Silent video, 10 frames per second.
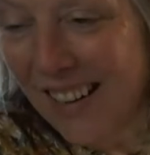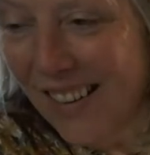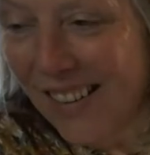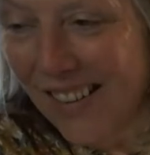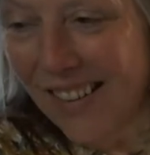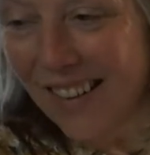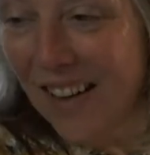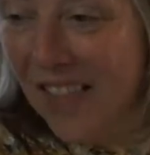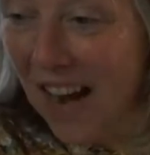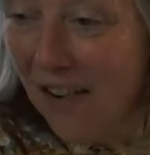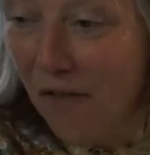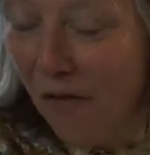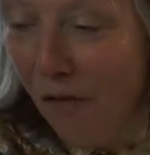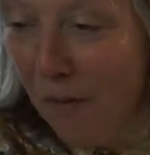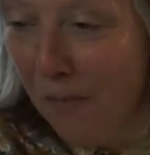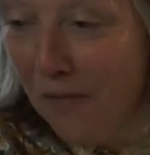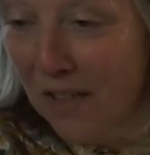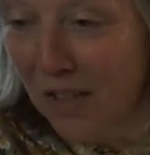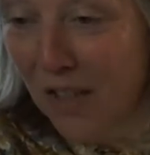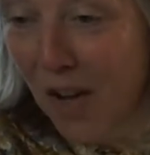Oh, and then from
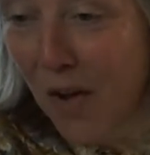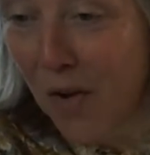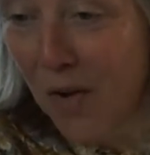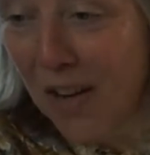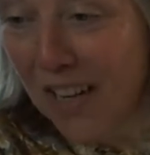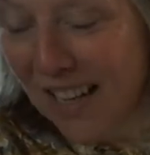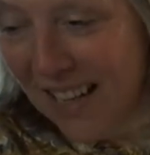Sue